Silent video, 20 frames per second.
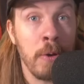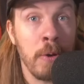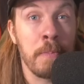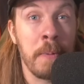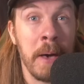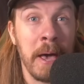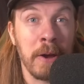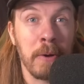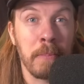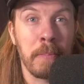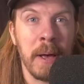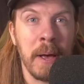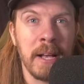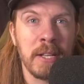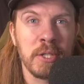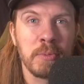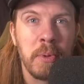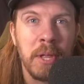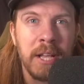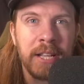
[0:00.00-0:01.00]
Banger
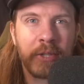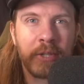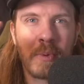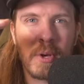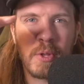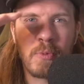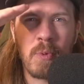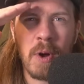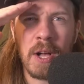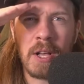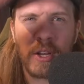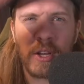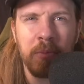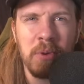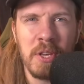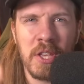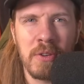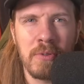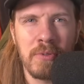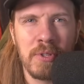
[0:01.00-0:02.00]
pals. Blayne Smith
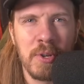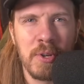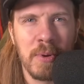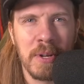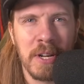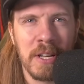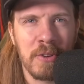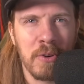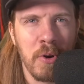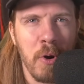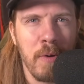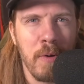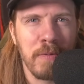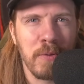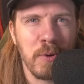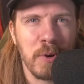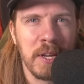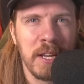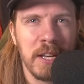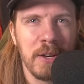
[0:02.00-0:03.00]
welcoming you to another
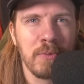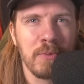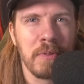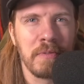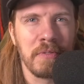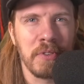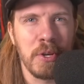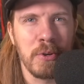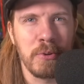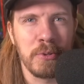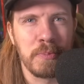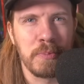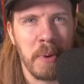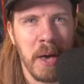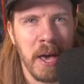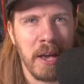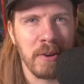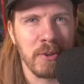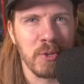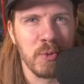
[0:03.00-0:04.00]
Overkill Reviews,
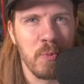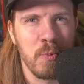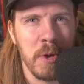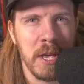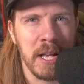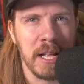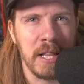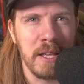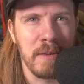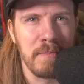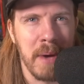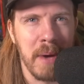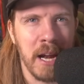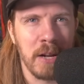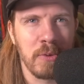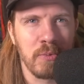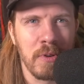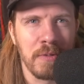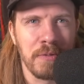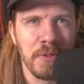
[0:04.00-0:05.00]
Banger's weekly
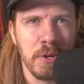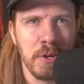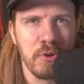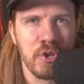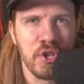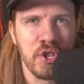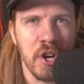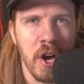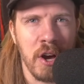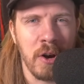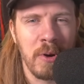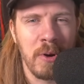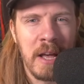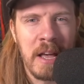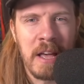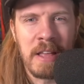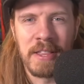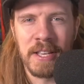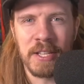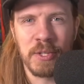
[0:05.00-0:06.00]
metal review show.
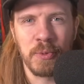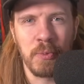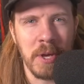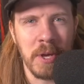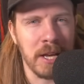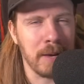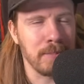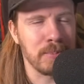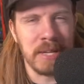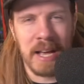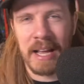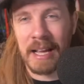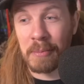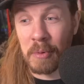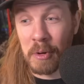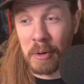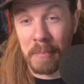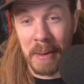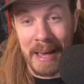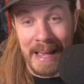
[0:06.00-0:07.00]
This week, I'm talking
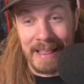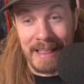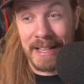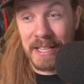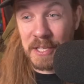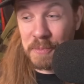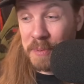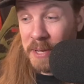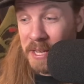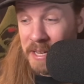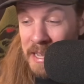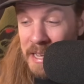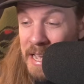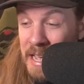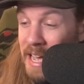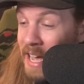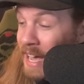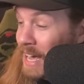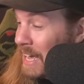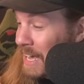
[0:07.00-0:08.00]
about a band that's been
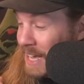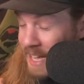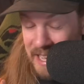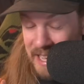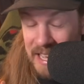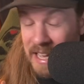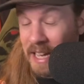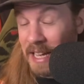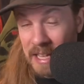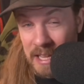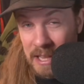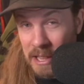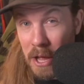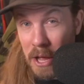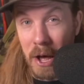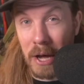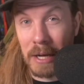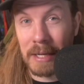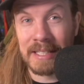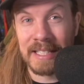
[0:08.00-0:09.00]
a
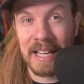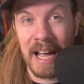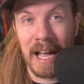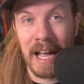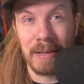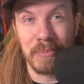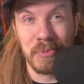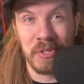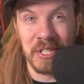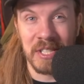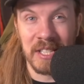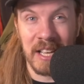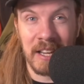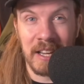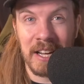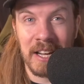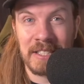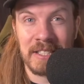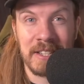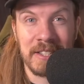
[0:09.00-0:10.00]
long time since I
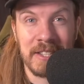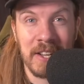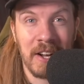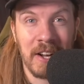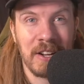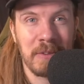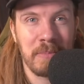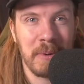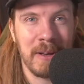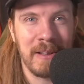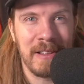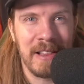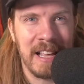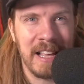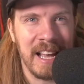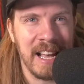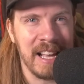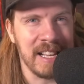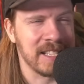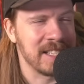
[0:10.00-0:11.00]
got to talk about it
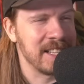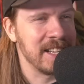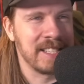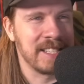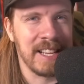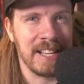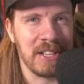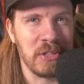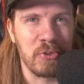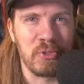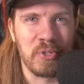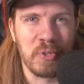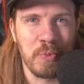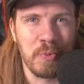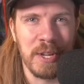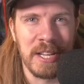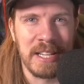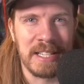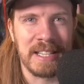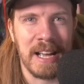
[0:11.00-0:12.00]
last. They take their
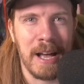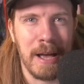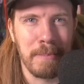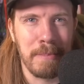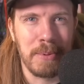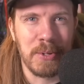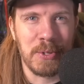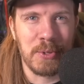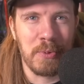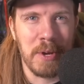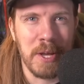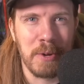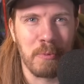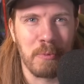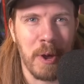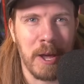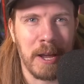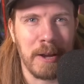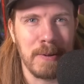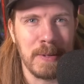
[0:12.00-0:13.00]
sweet time between
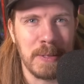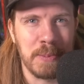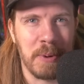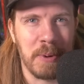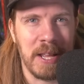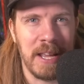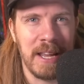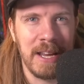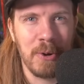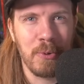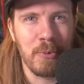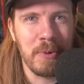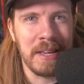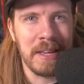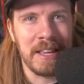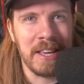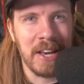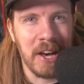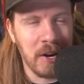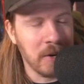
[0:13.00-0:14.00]
records, but here
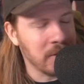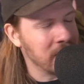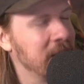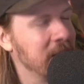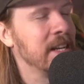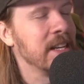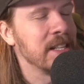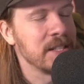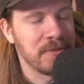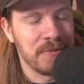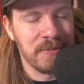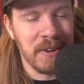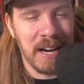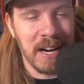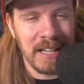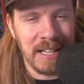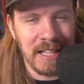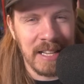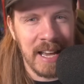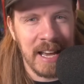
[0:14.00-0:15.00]
we go. It's
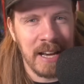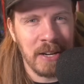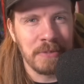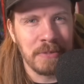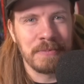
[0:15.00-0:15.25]
finally out.